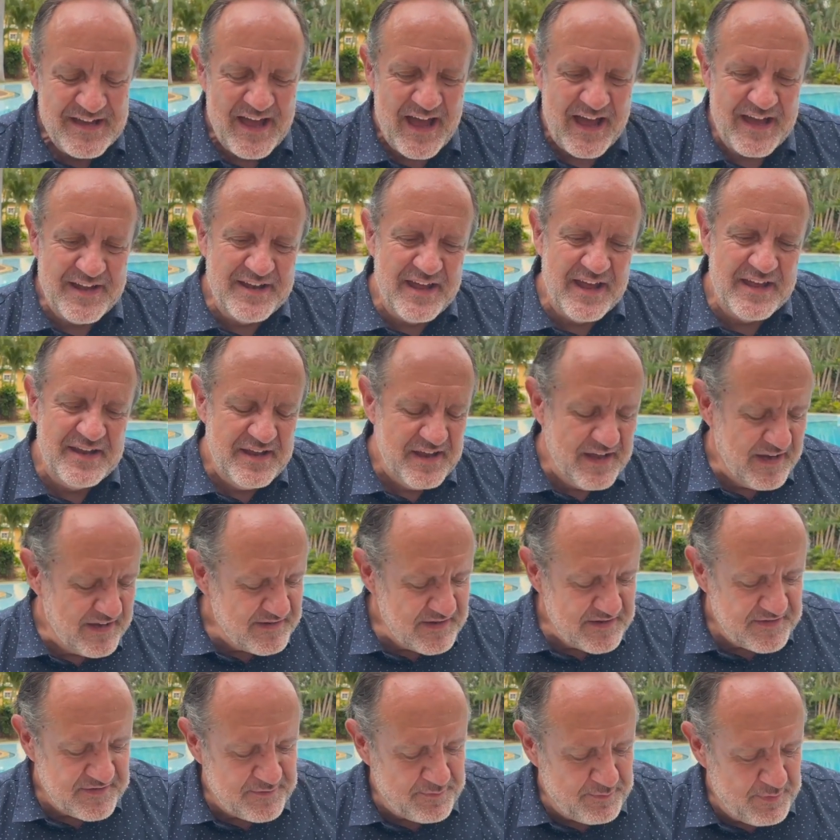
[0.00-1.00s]
And here
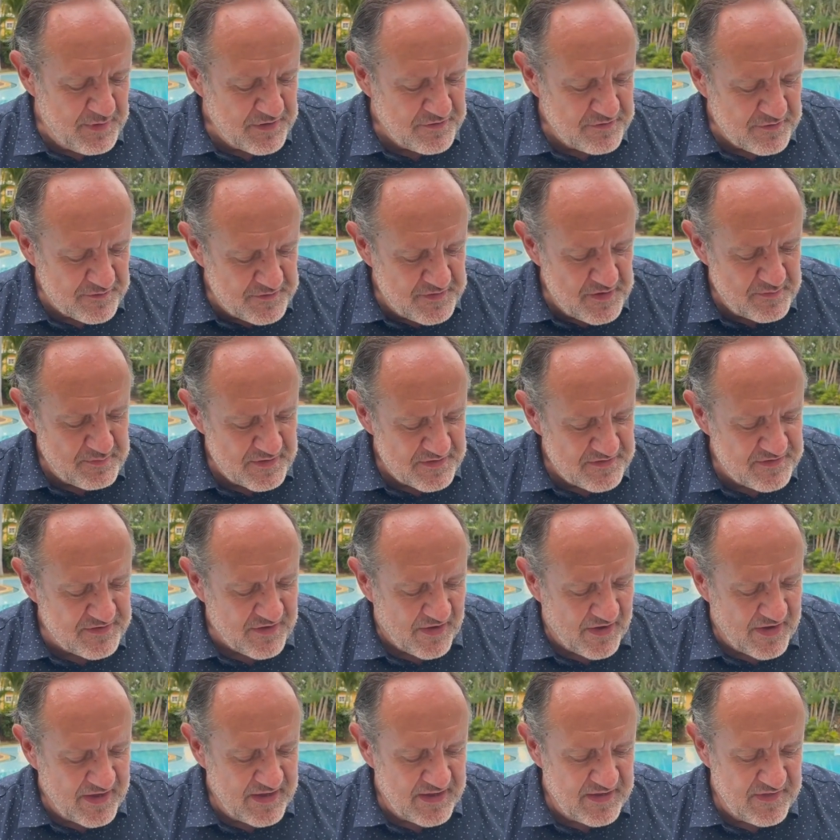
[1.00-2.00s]
it speaks of the
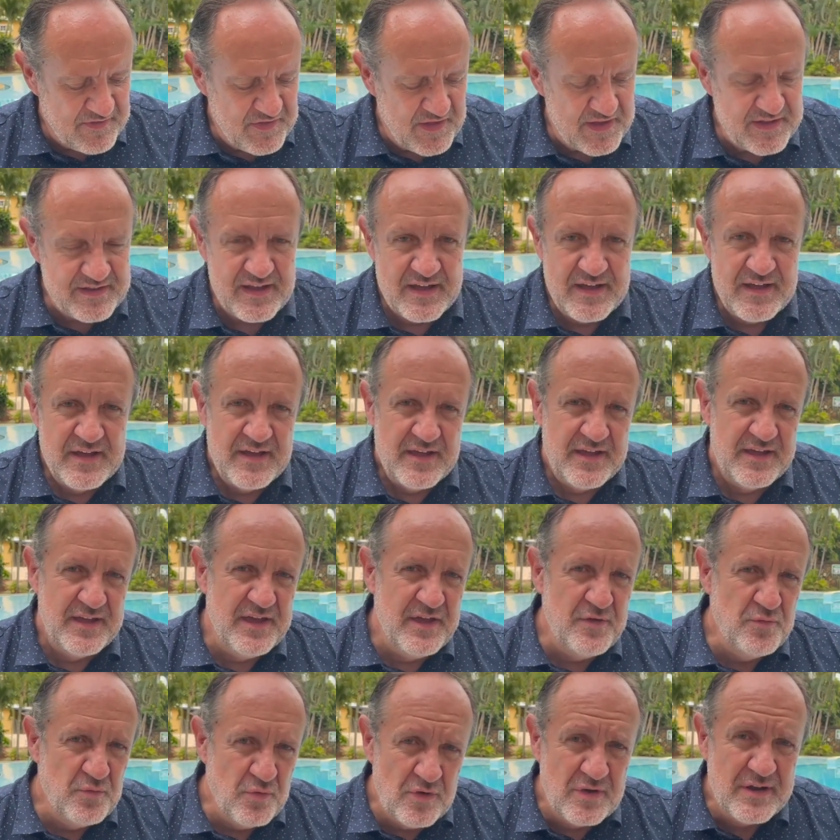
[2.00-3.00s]
Messiah, and that
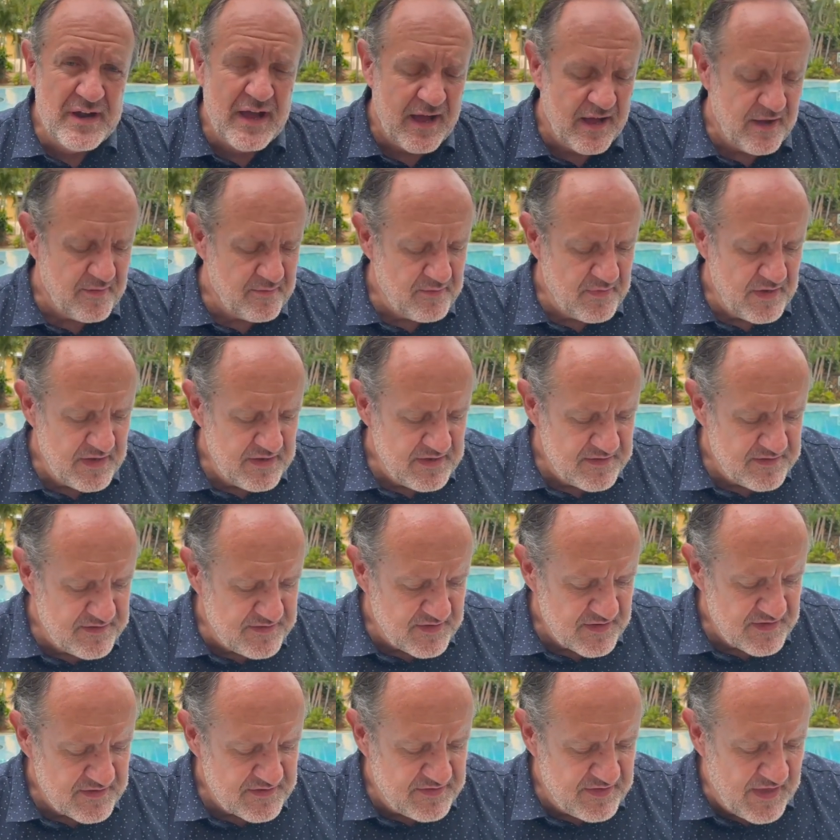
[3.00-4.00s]
he will come, and it
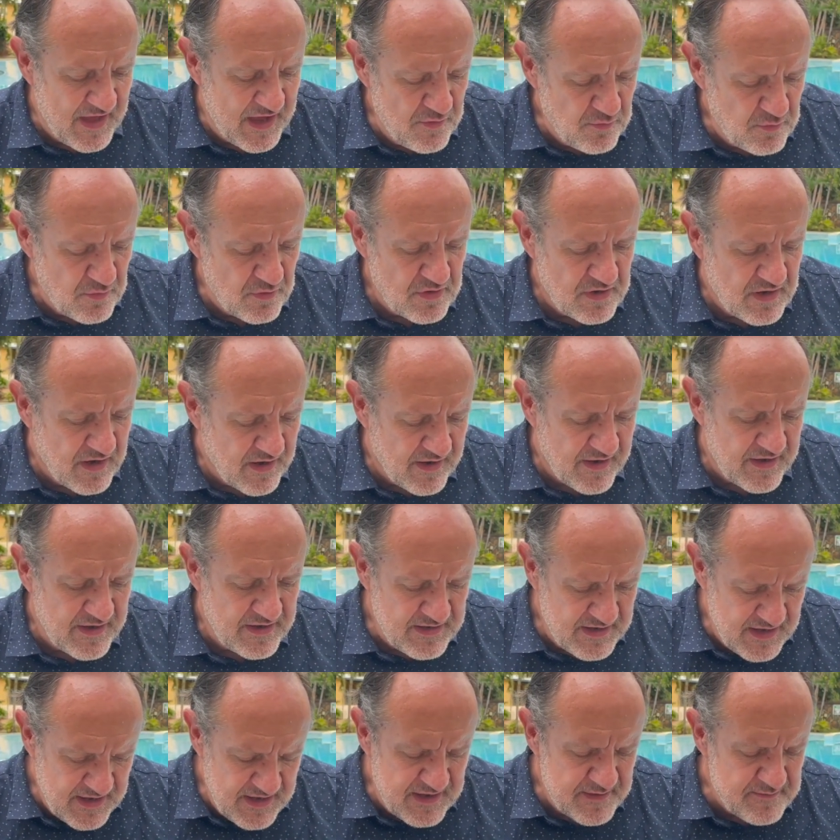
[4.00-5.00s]
says, they will
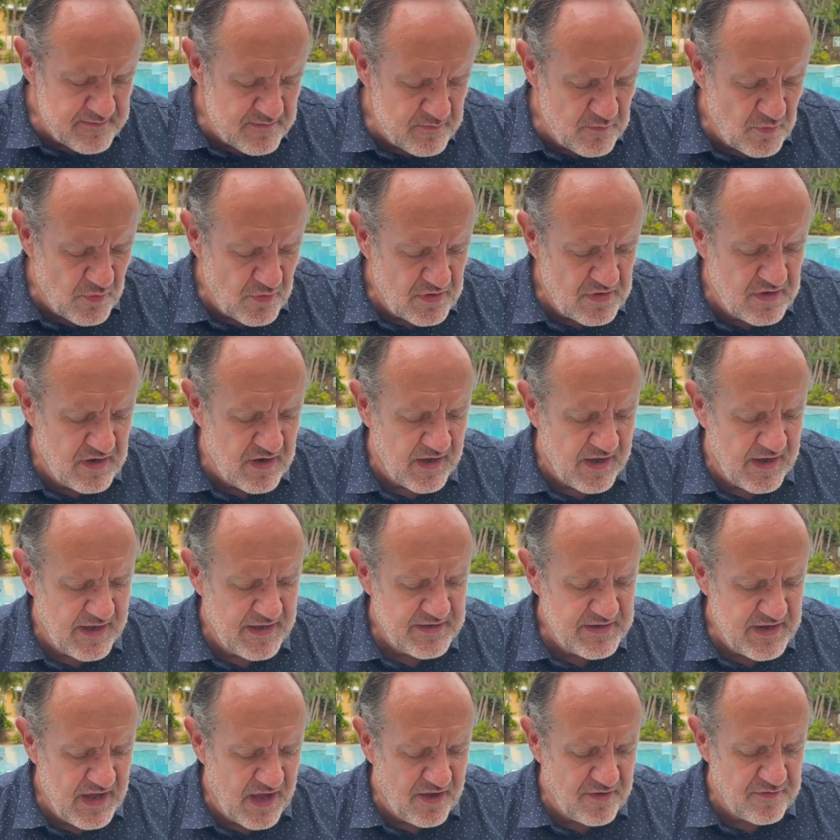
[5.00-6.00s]
guide him, will
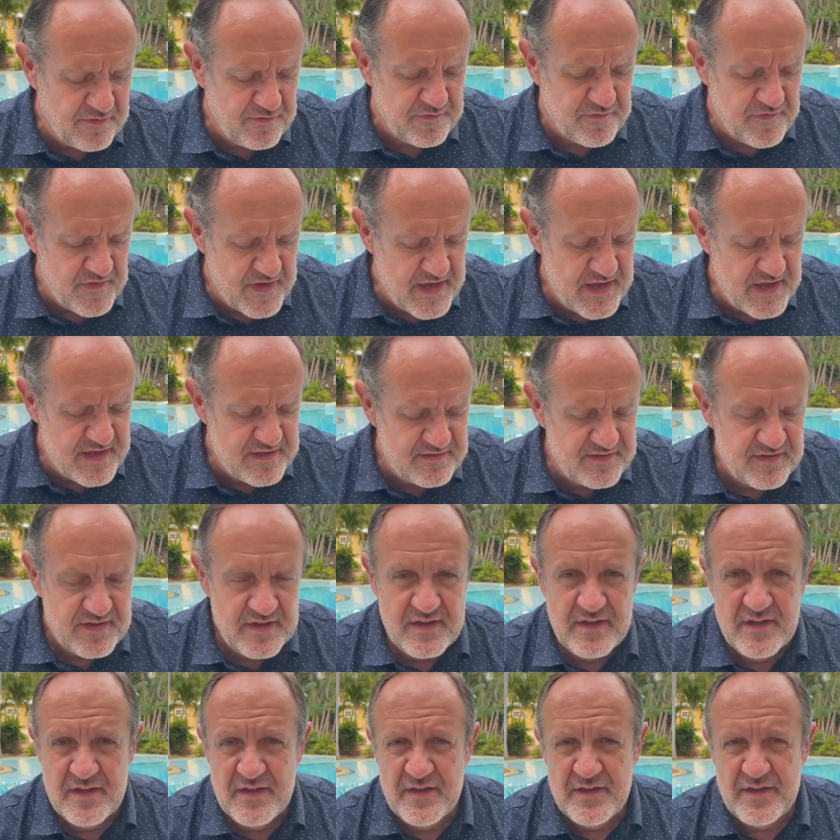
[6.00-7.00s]
guide our feet
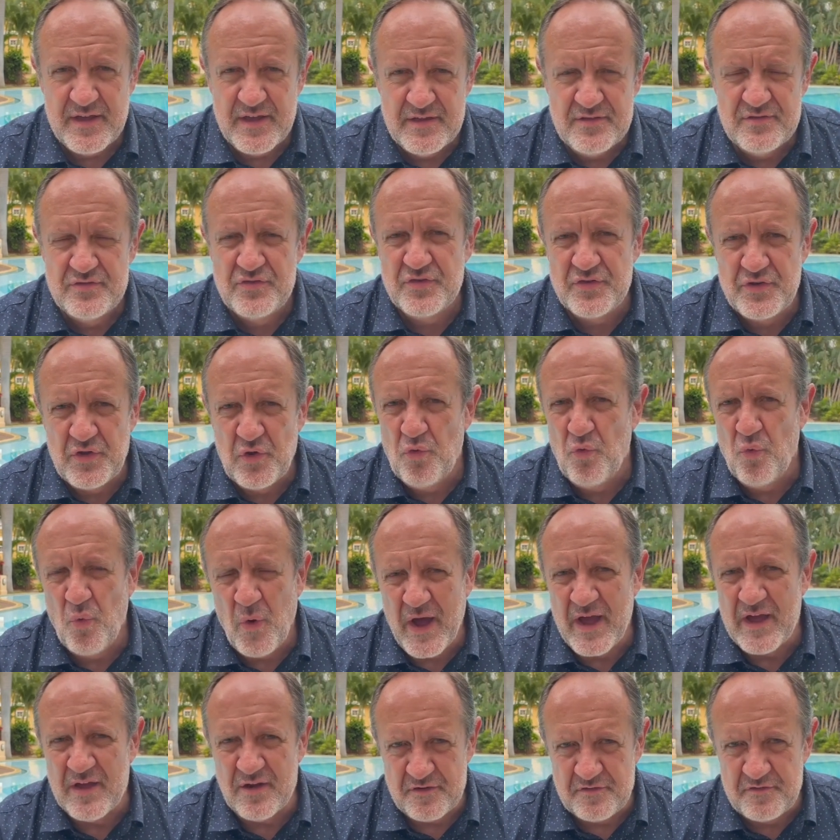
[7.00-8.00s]
into the
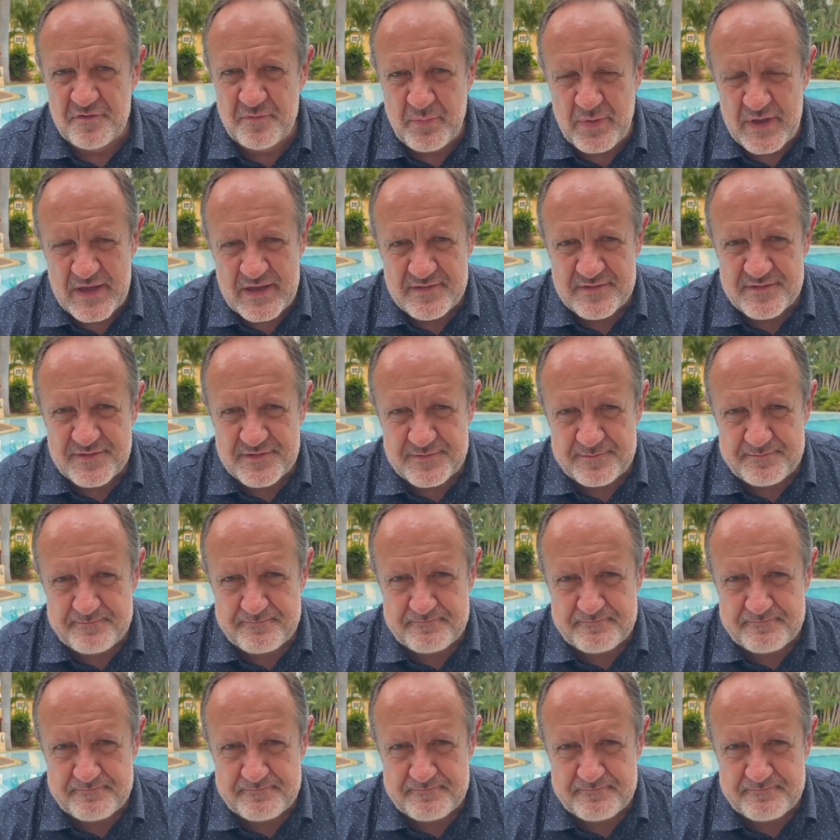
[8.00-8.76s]
way of peace.